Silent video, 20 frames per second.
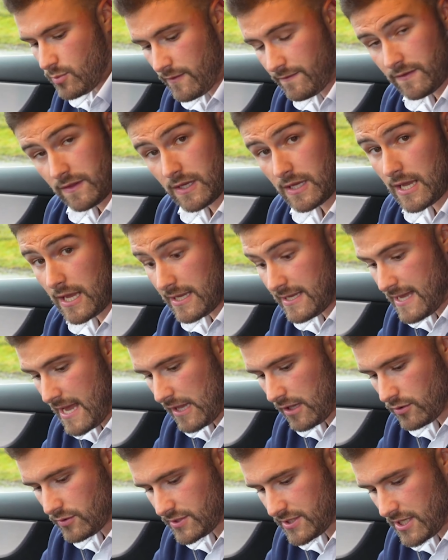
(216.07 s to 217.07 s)
with the
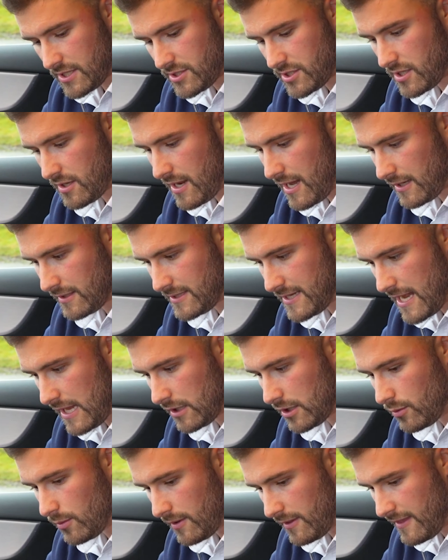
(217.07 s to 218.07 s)
yellow stitching and
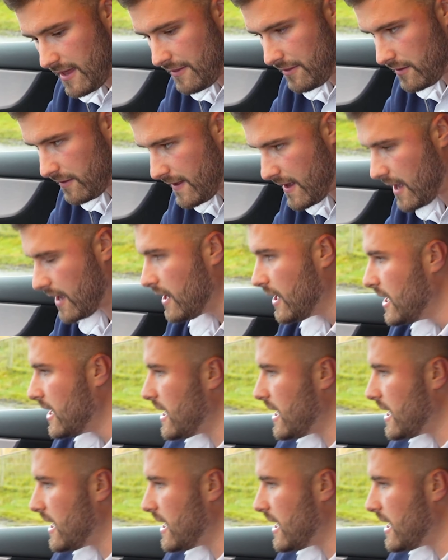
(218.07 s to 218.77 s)
yellow leather there.